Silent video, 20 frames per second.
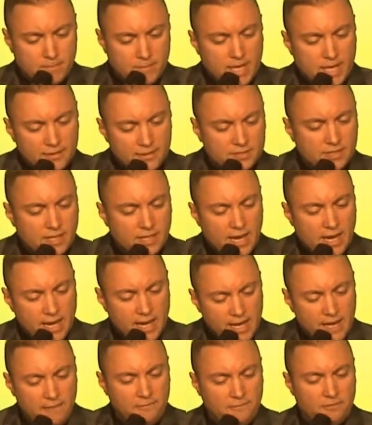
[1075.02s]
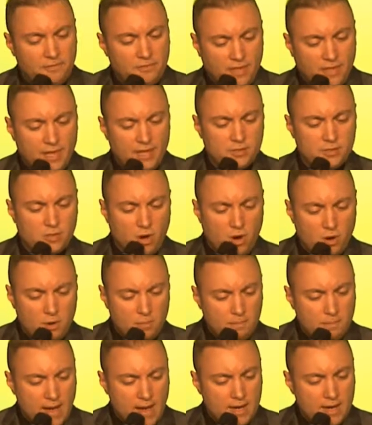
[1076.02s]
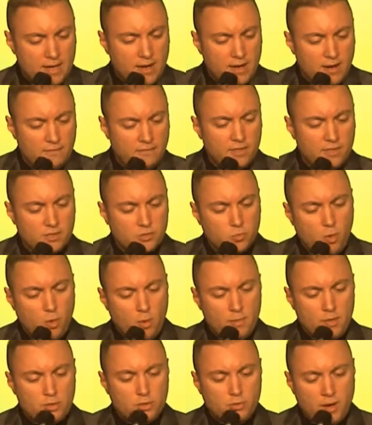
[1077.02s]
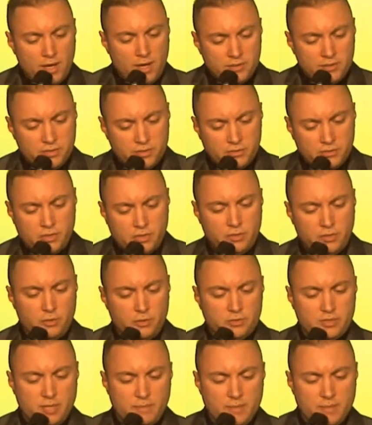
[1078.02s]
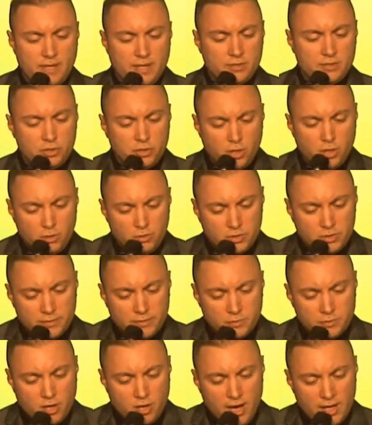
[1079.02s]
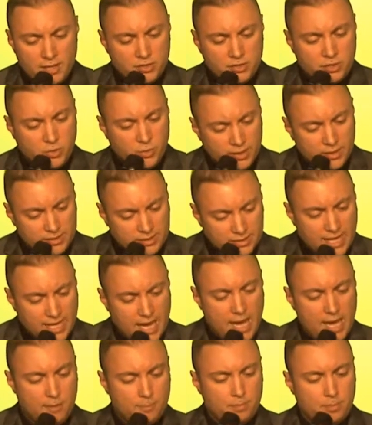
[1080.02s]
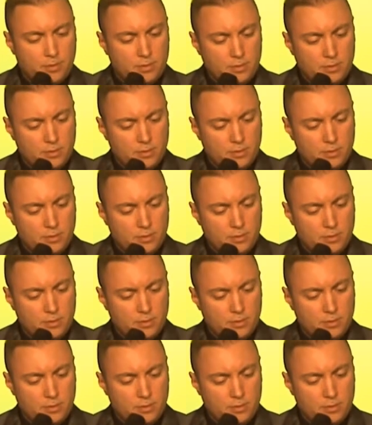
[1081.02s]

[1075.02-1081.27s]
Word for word: And as if things aren't bad enough, this woman tries to seduce him. And as Joseph tries to escape,